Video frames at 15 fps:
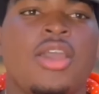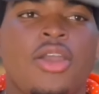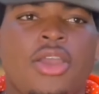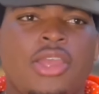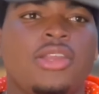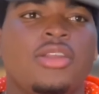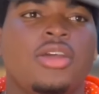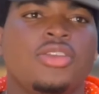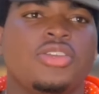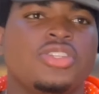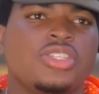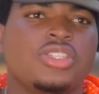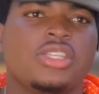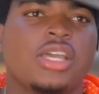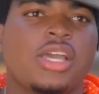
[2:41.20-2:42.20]
Or, you know, you can
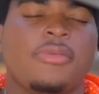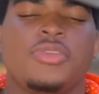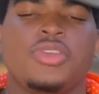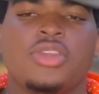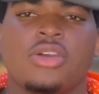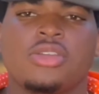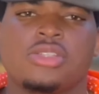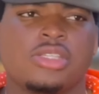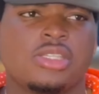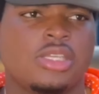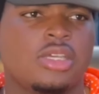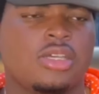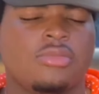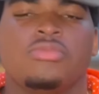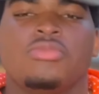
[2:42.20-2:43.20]
just look up, you know, just,
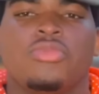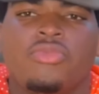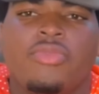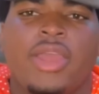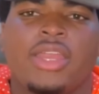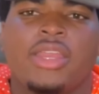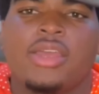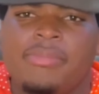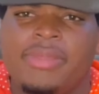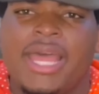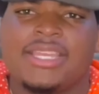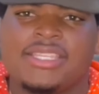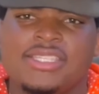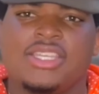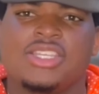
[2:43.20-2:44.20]
um, regular
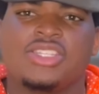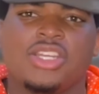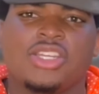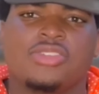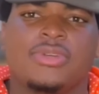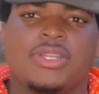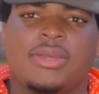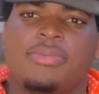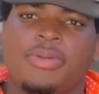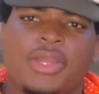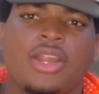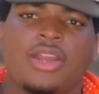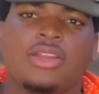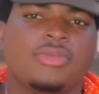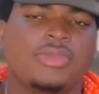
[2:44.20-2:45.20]
black t-shirts with a
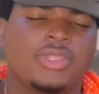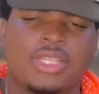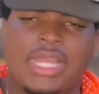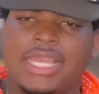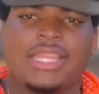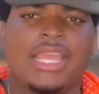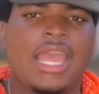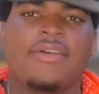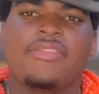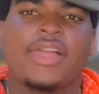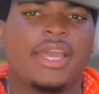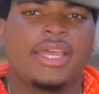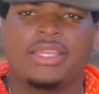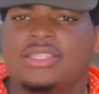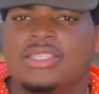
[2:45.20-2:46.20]
print on them like they have
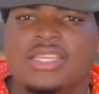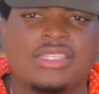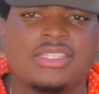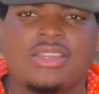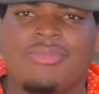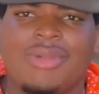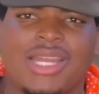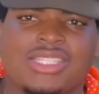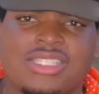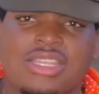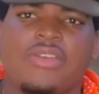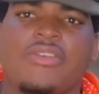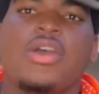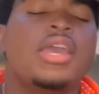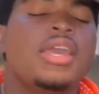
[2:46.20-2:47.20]
like a decent amount of
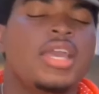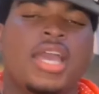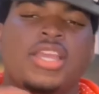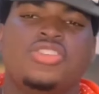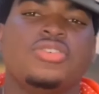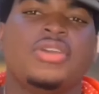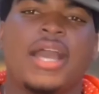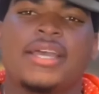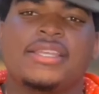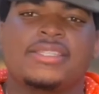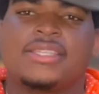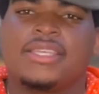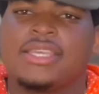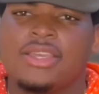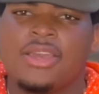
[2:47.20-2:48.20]
stuff that you
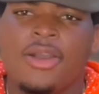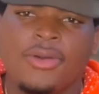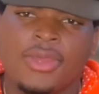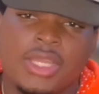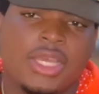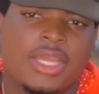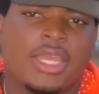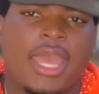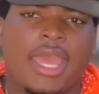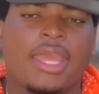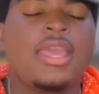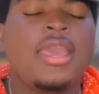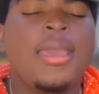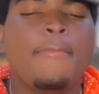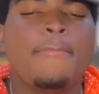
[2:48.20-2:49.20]
guys can go and look at
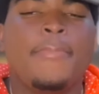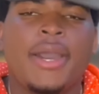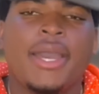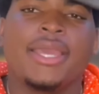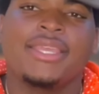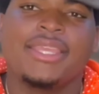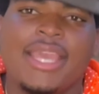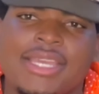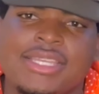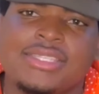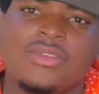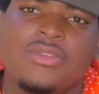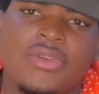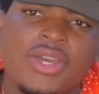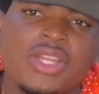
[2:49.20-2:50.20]
but
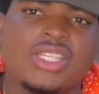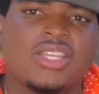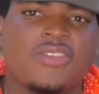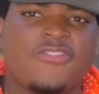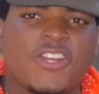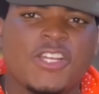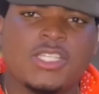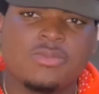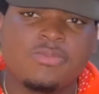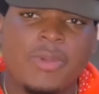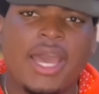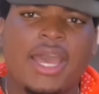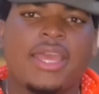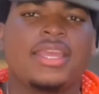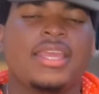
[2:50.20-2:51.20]
yes Grailed is the first
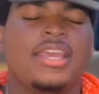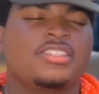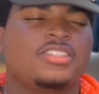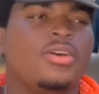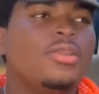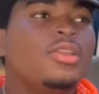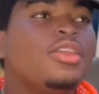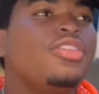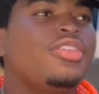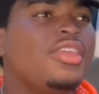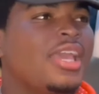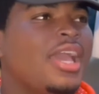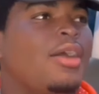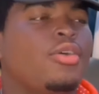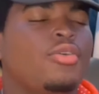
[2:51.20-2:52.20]
spot and yes the only
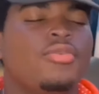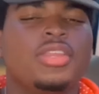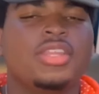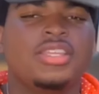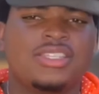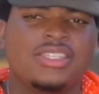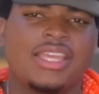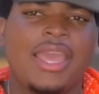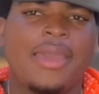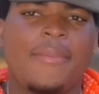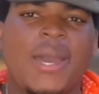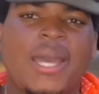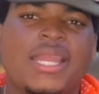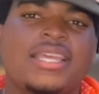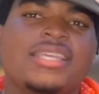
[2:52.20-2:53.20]
thing i would really say
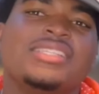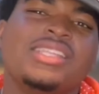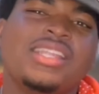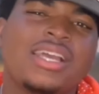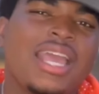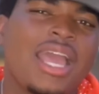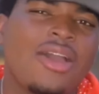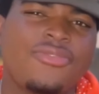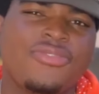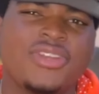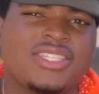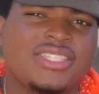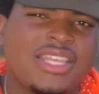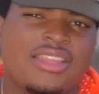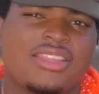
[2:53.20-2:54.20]
about it is look out for
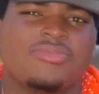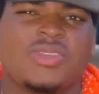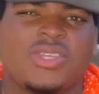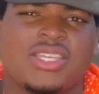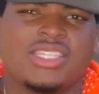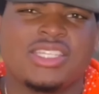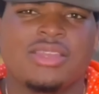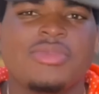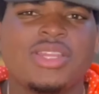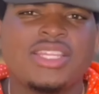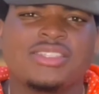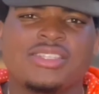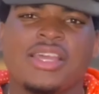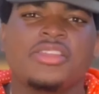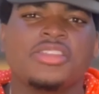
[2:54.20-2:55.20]
the sellers because some of
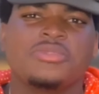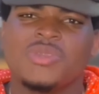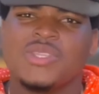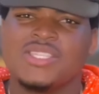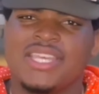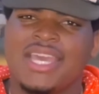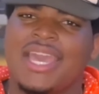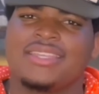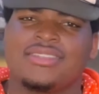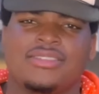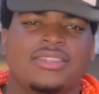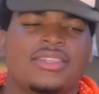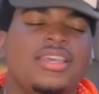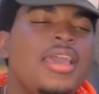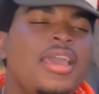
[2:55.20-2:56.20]
these sellers be taxing